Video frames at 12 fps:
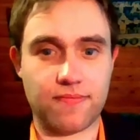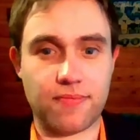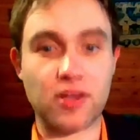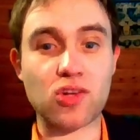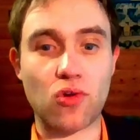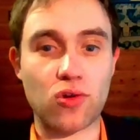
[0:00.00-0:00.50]

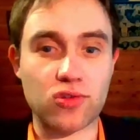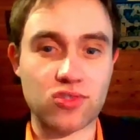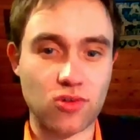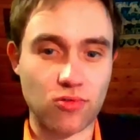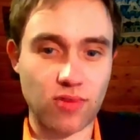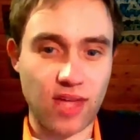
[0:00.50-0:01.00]
but
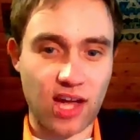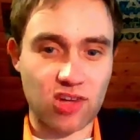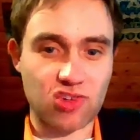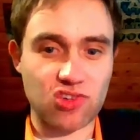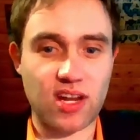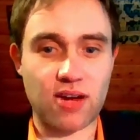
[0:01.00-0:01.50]
also
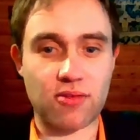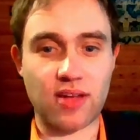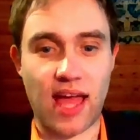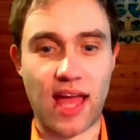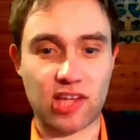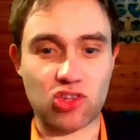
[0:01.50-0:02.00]

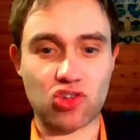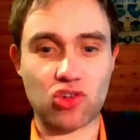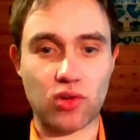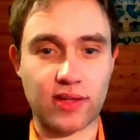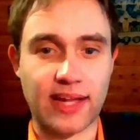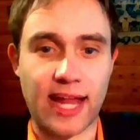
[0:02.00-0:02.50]
reactionary
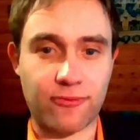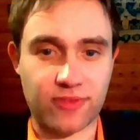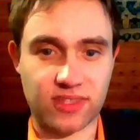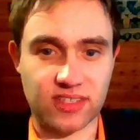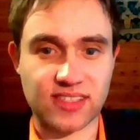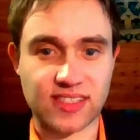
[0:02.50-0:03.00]
edgelord
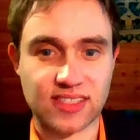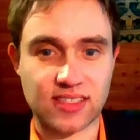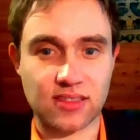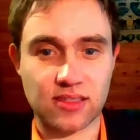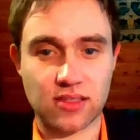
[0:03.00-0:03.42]
leftists,